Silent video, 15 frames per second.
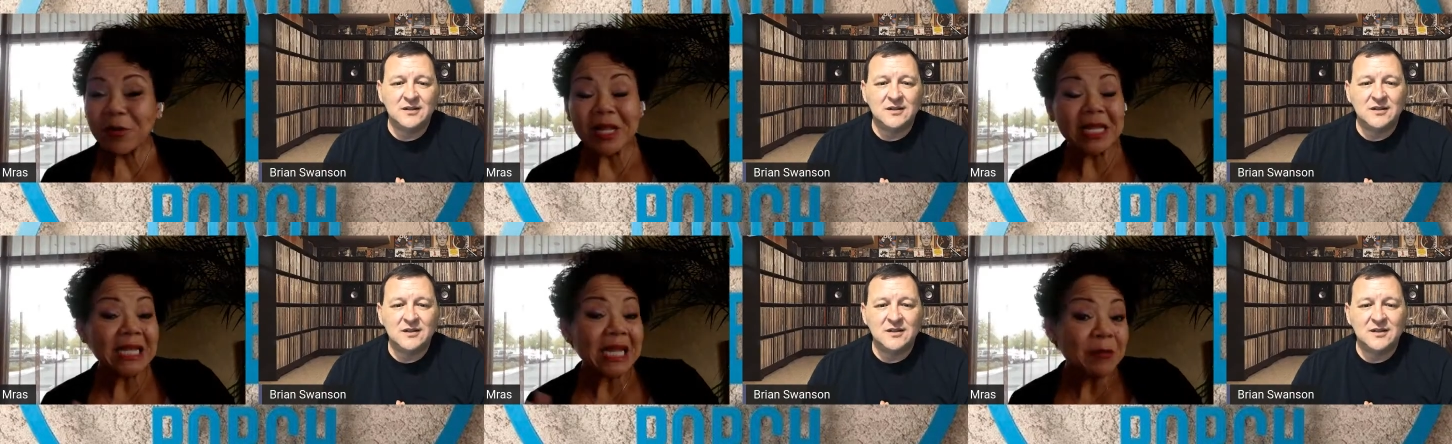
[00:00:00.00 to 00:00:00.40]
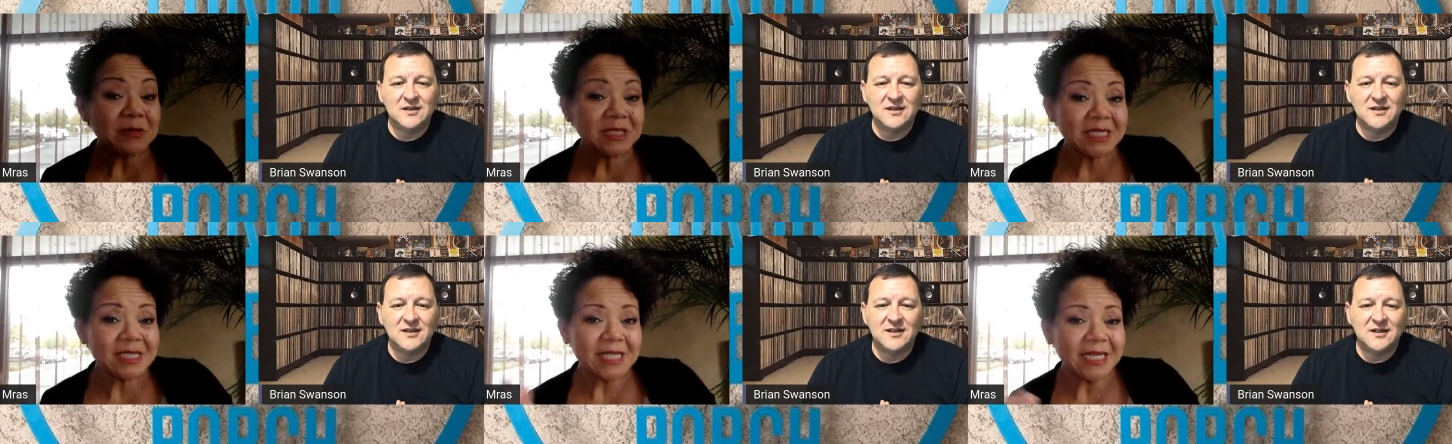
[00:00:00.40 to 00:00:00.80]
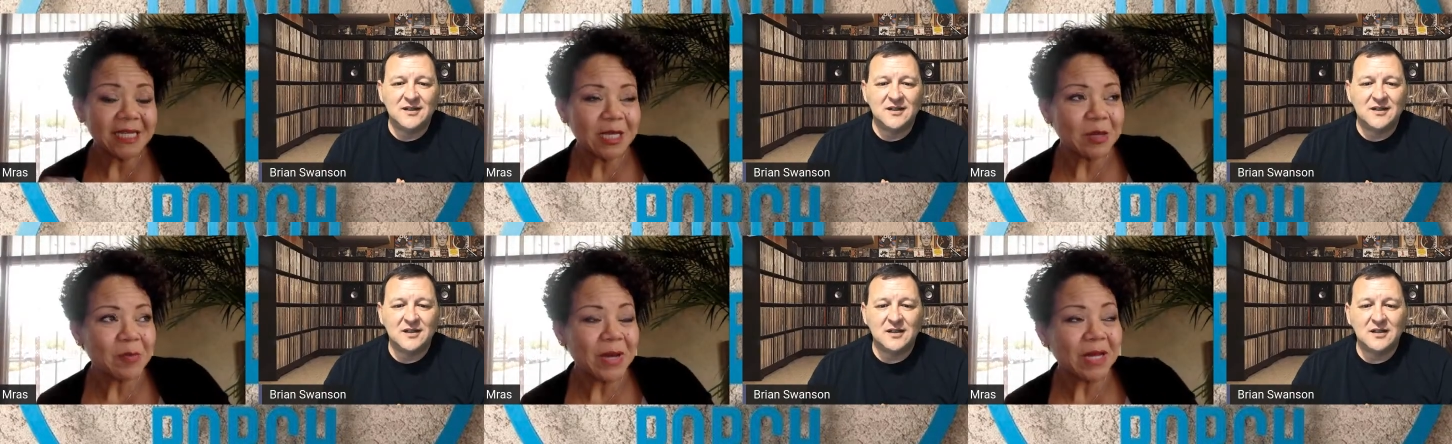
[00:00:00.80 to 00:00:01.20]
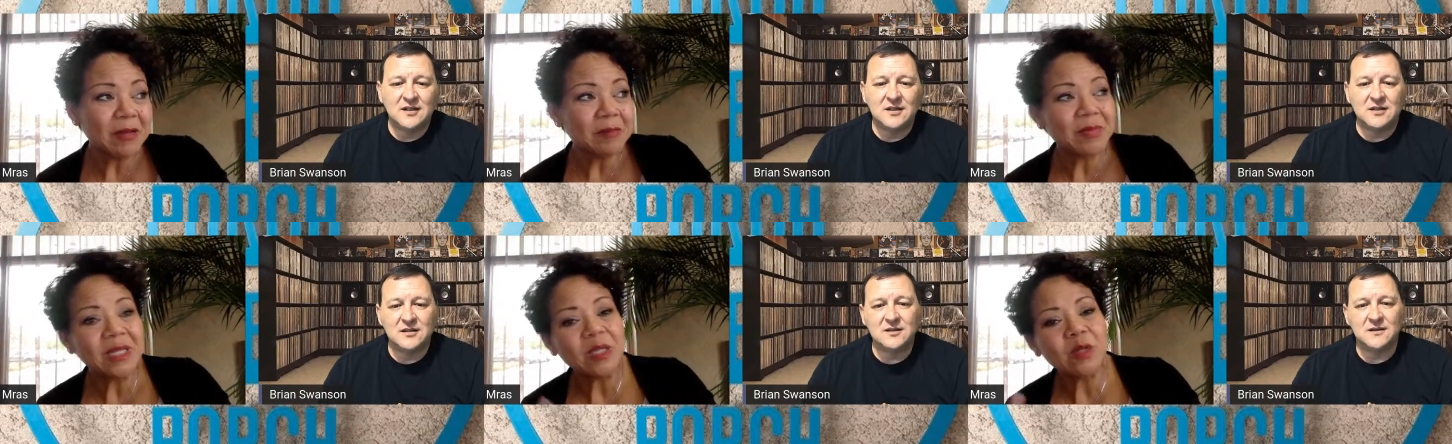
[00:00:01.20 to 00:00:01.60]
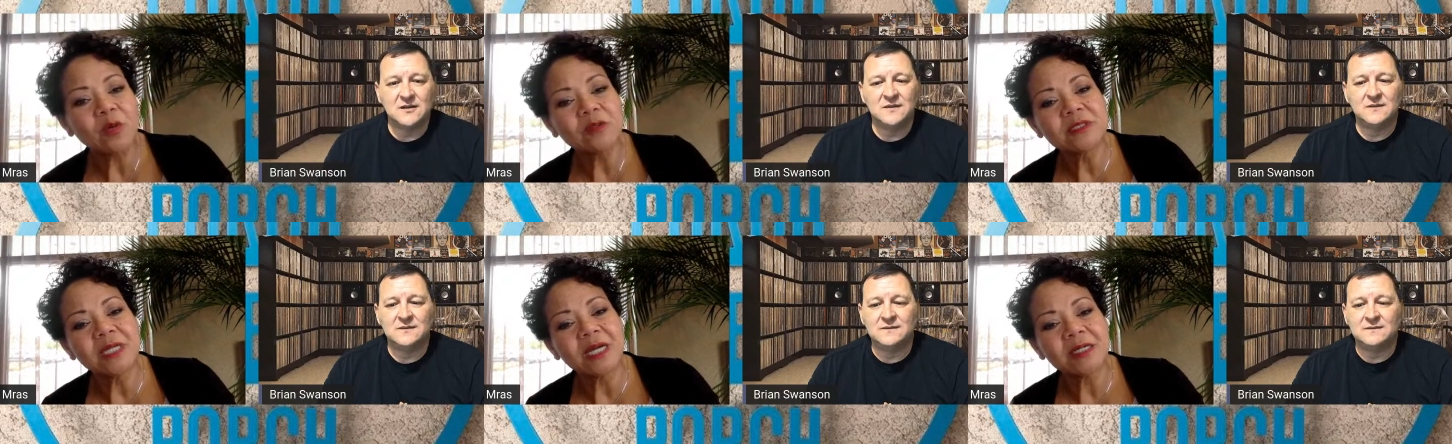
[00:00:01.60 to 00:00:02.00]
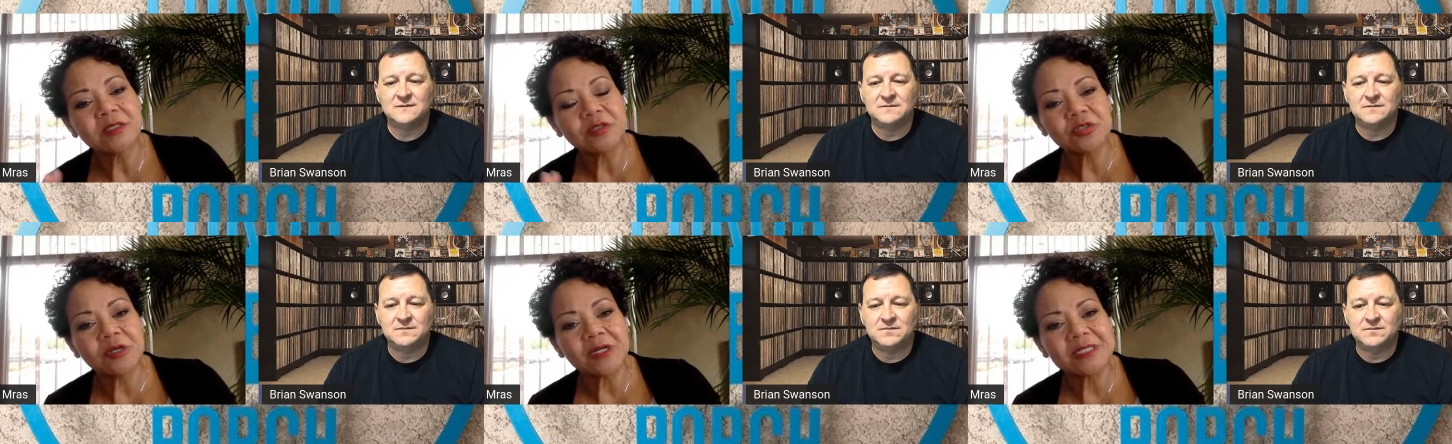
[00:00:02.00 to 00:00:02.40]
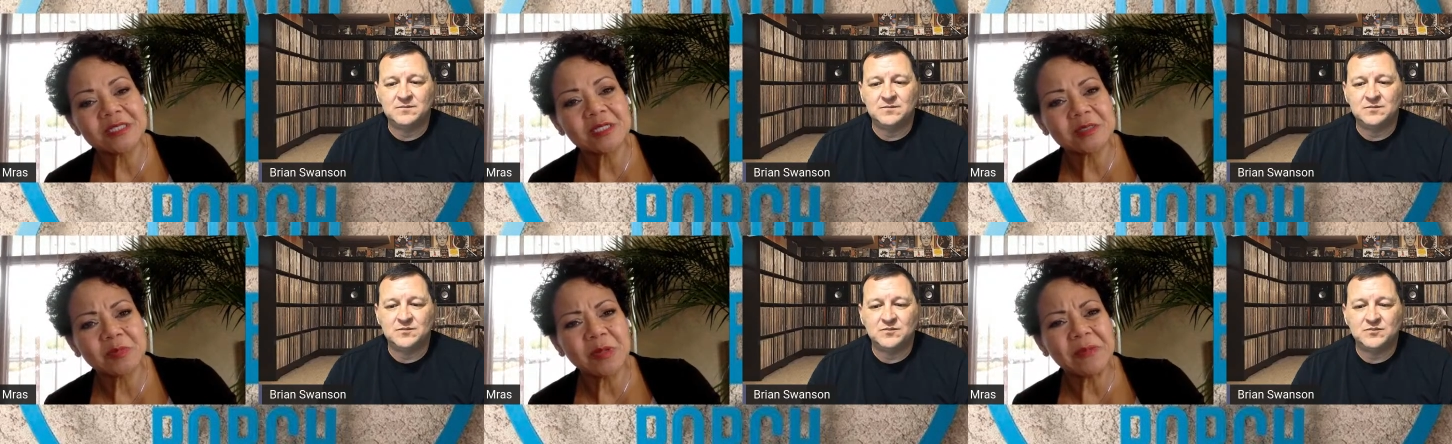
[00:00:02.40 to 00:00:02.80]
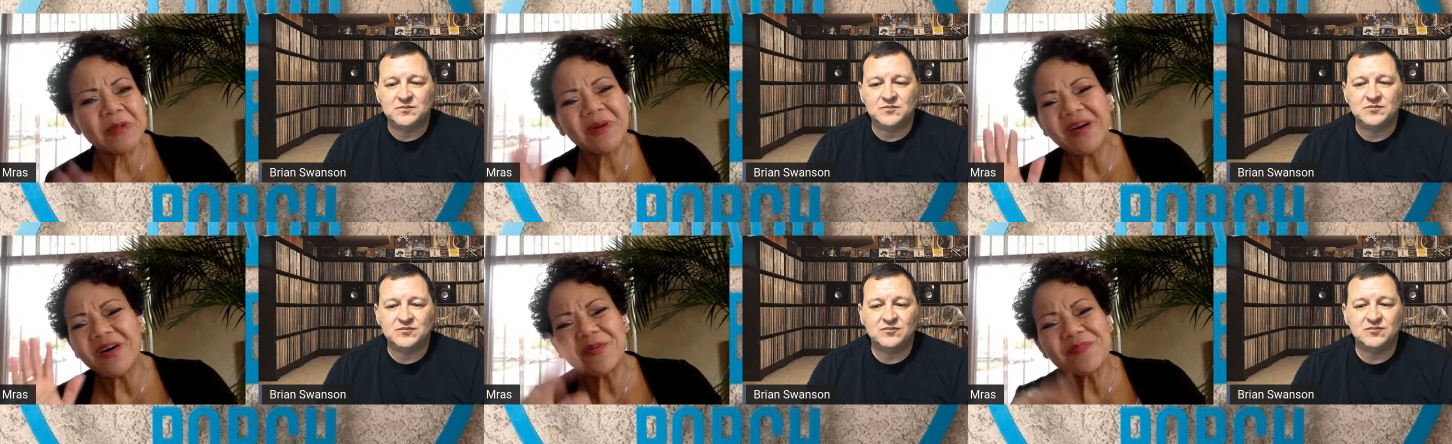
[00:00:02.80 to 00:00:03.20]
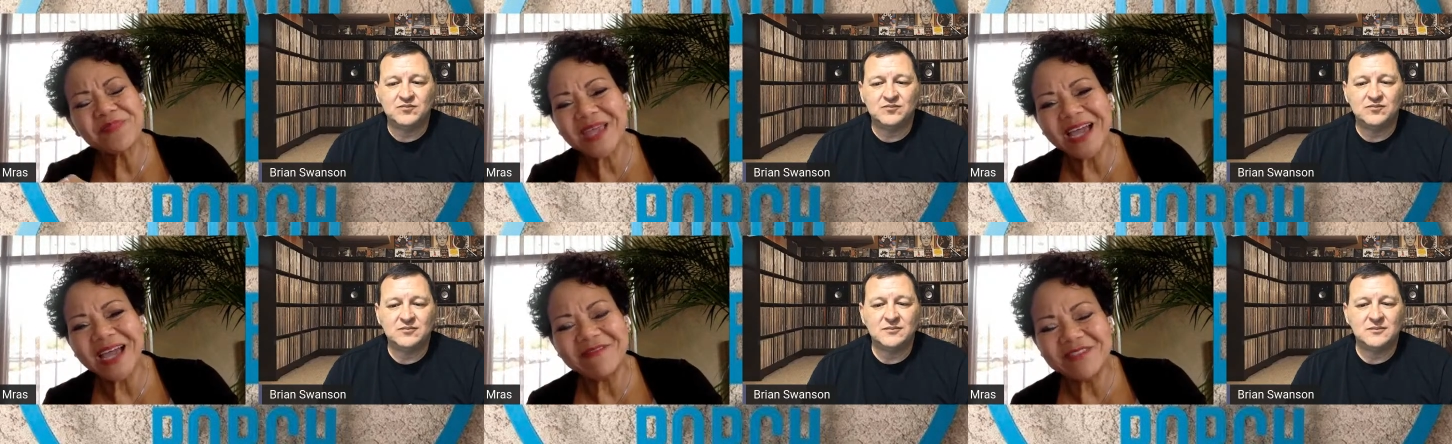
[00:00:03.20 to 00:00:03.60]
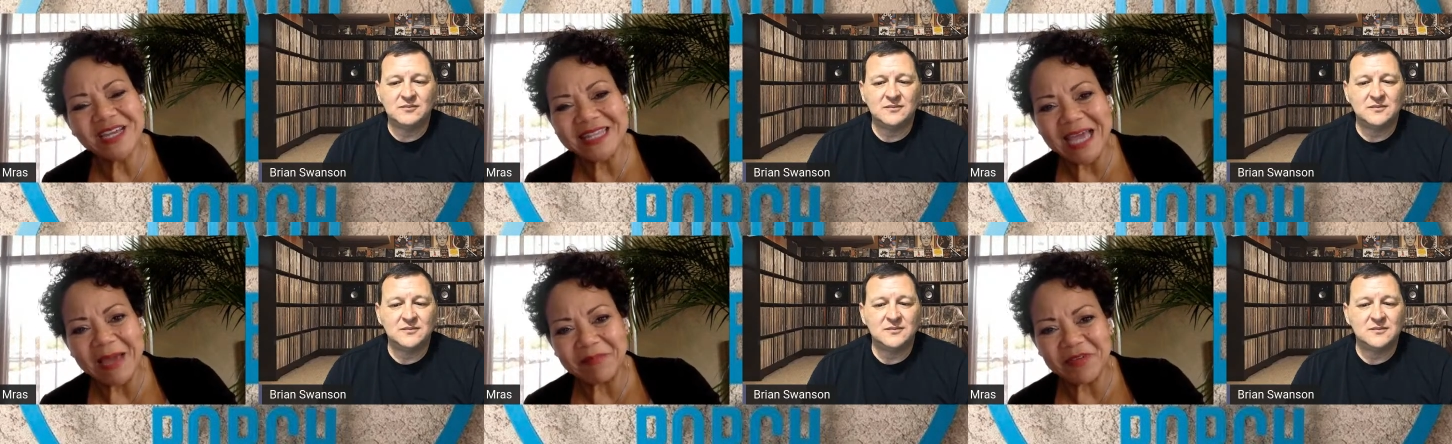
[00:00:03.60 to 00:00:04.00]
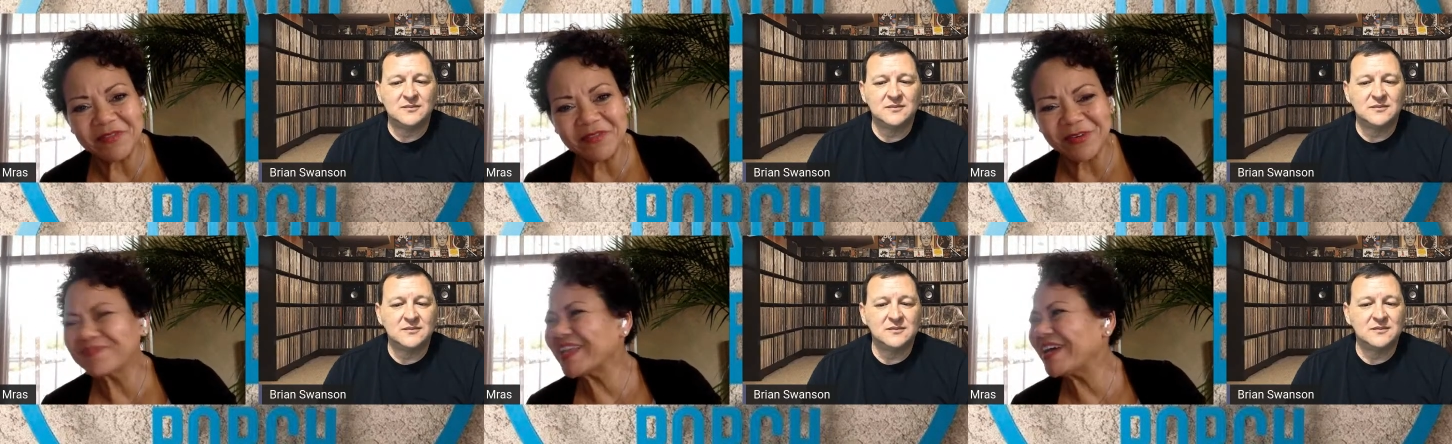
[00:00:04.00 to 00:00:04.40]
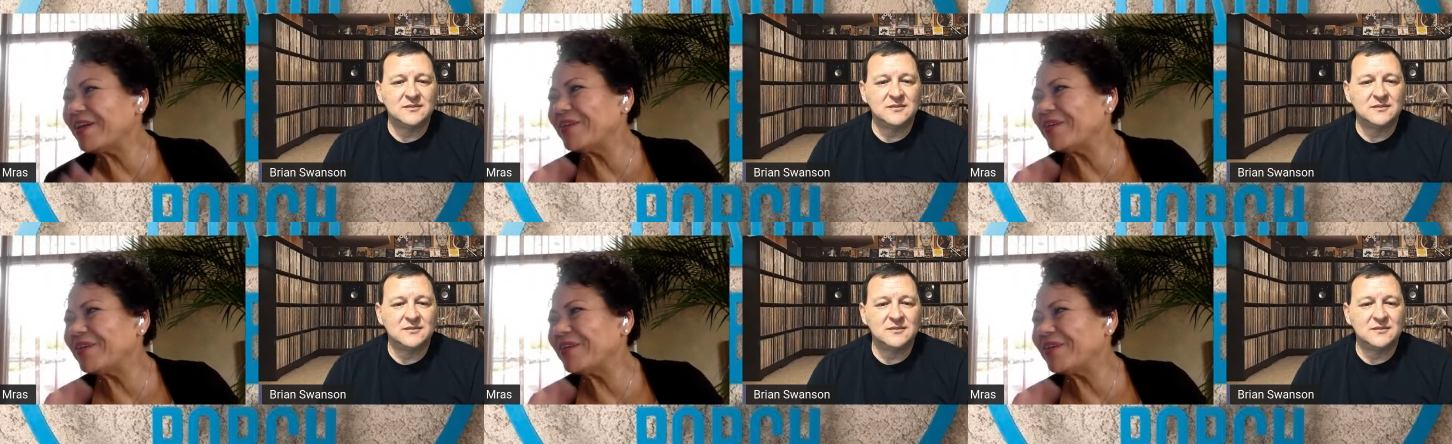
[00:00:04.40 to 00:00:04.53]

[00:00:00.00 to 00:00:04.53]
Speaker 1: Well, and I was just thinking about it being old dog new tricks because people do. Oh, I've done that before.